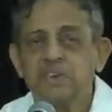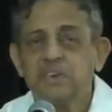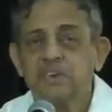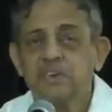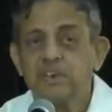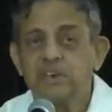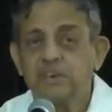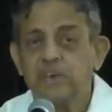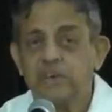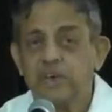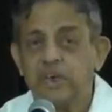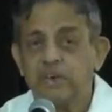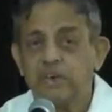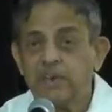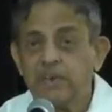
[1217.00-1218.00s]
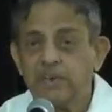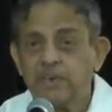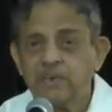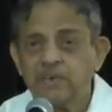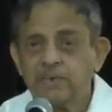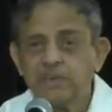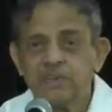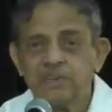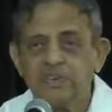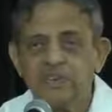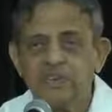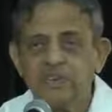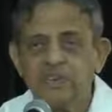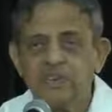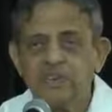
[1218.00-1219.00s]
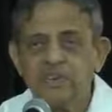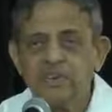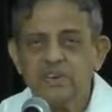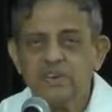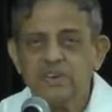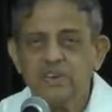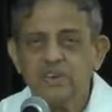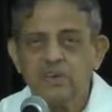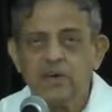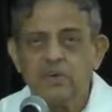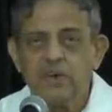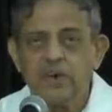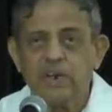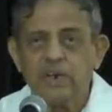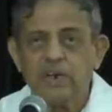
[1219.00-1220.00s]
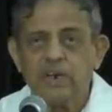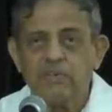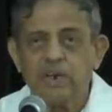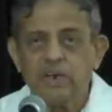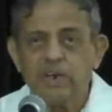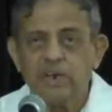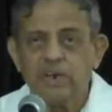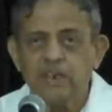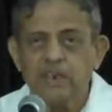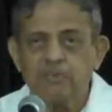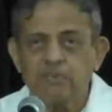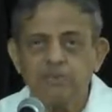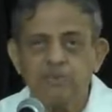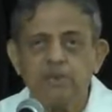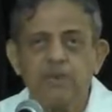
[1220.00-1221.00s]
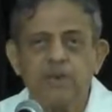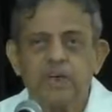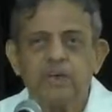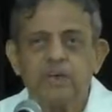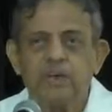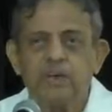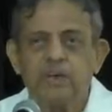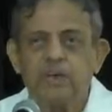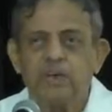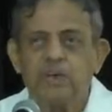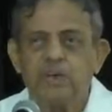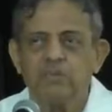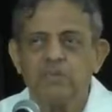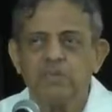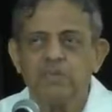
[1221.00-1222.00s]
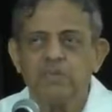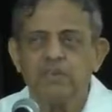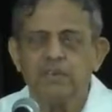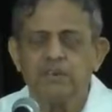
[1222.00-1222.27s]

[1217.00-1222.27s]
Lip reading: He said, we don't have any solution. The governor and the mayor and the people who came to our conference,